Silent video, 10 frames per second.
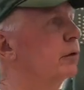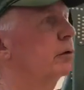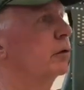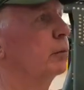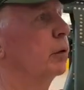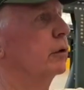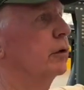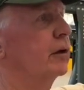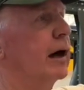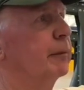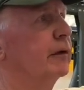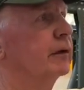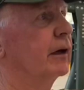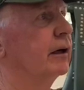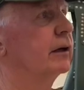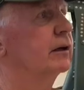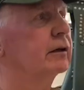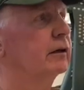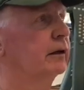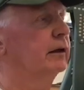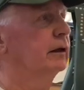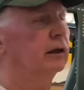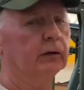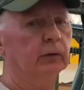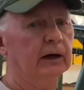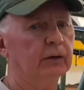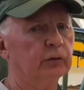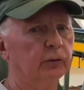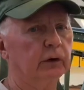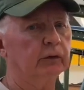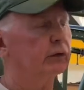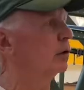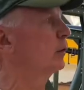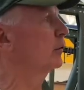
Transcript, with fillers: support the top of the tank, and we have to rivet those